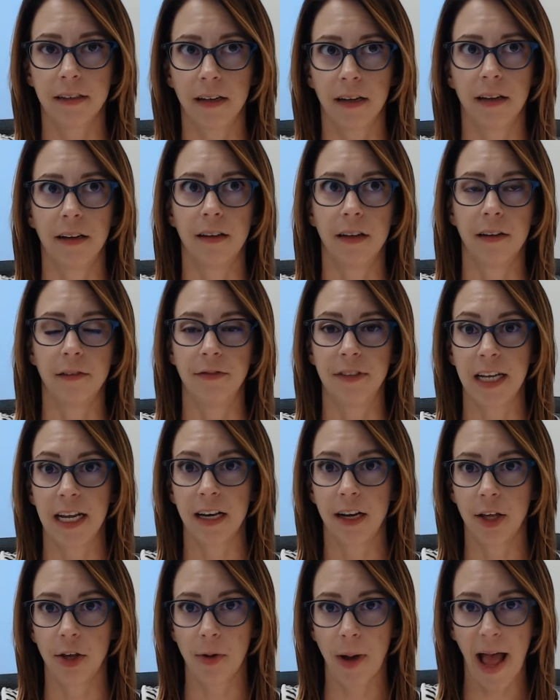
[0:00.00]
uh, of
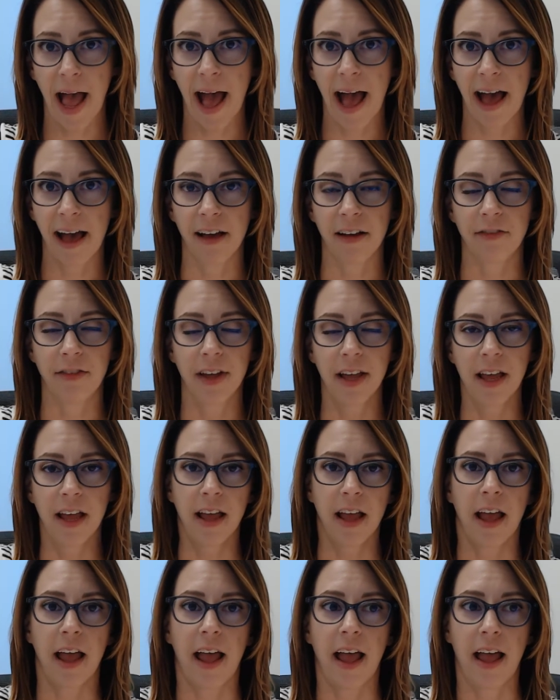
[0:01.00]
data you have,
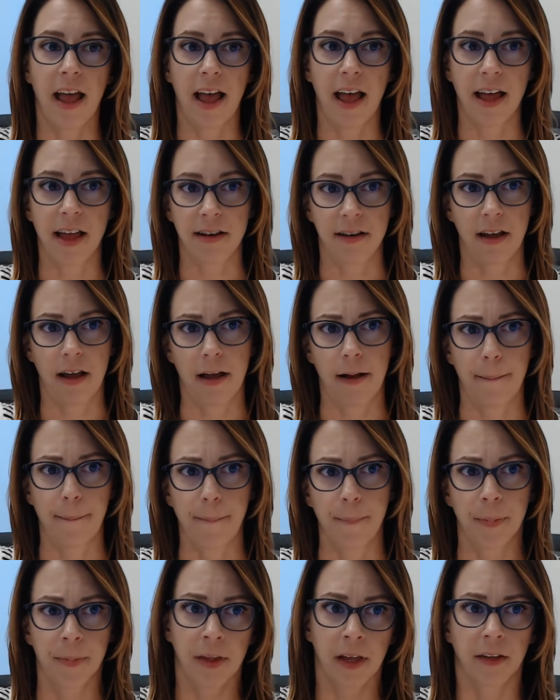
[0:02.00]
and um,
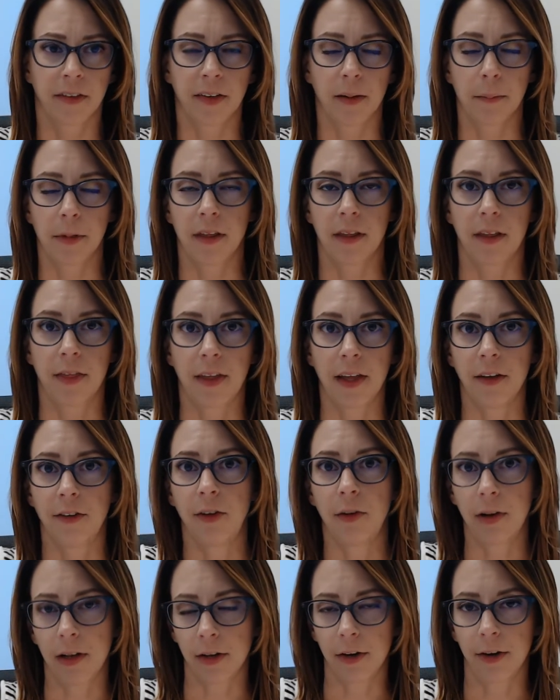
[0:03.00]
some of the things
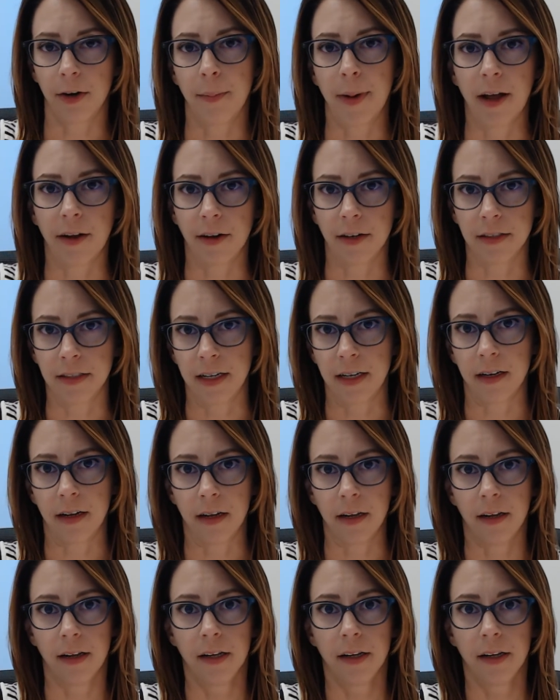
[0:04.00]
you can learn about your data.